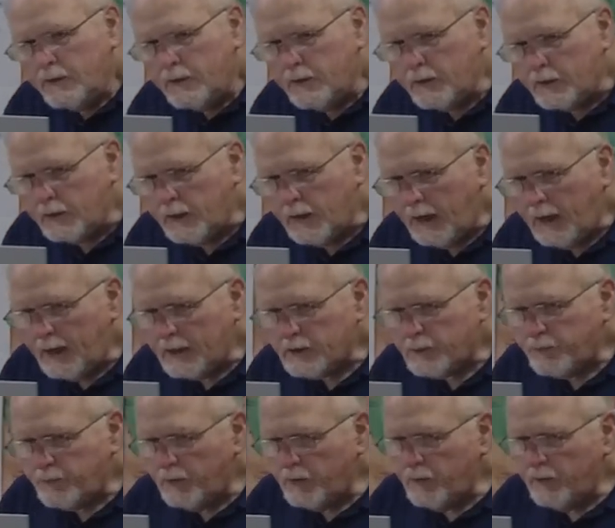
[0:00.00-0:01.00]
The
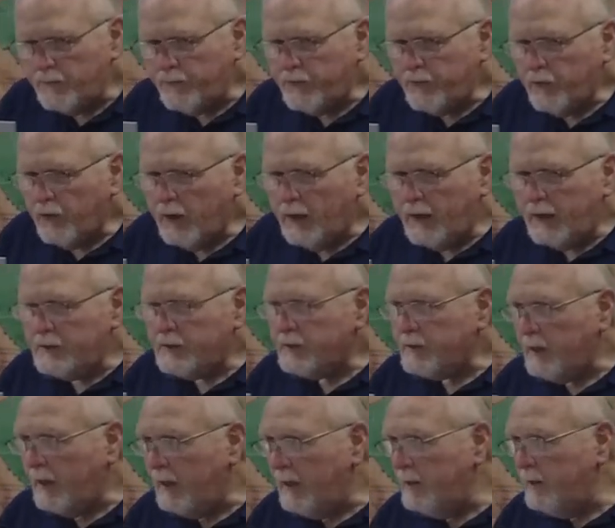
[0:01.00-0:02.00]
Gospel of
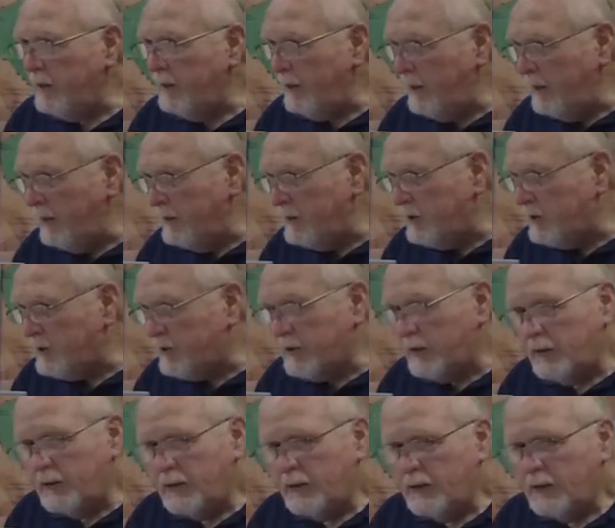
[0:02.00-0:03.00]
Christ and Its
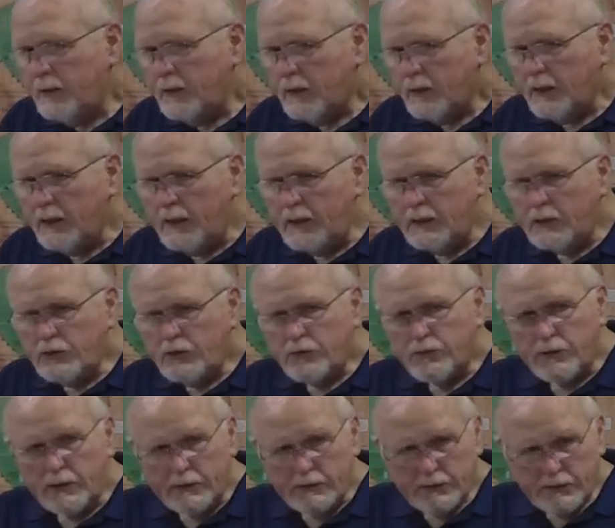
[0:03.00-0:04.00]

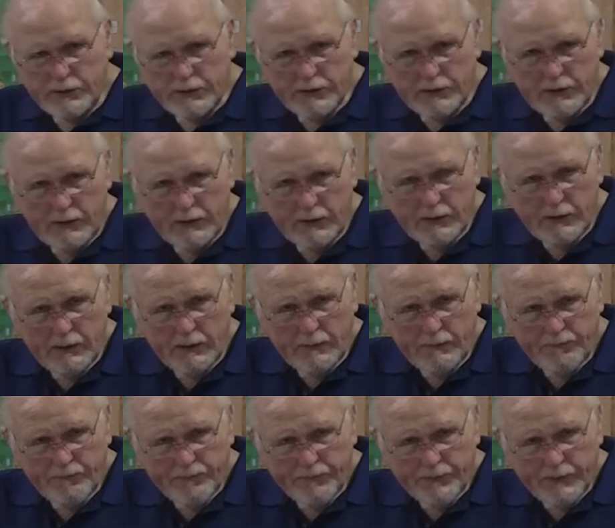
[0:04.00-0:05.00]
Entrance
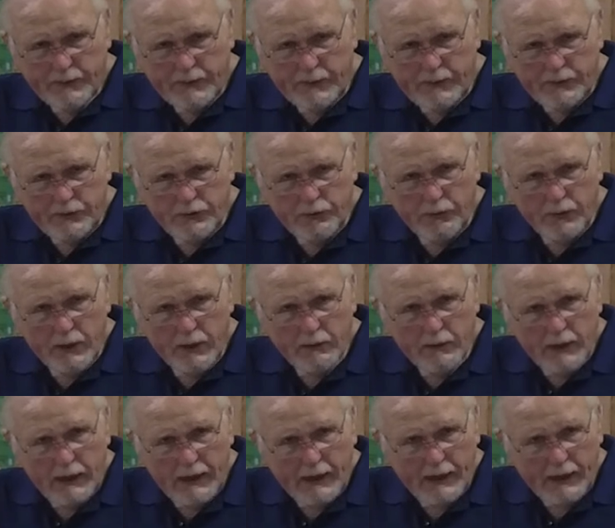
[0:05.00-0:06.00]
into Our
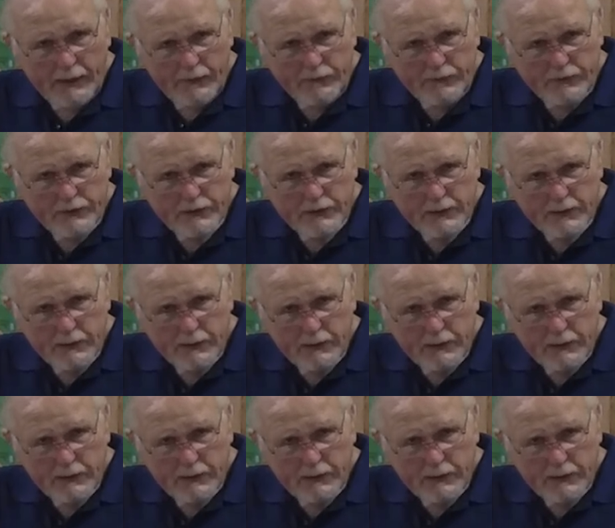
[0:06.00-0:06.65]
Lives.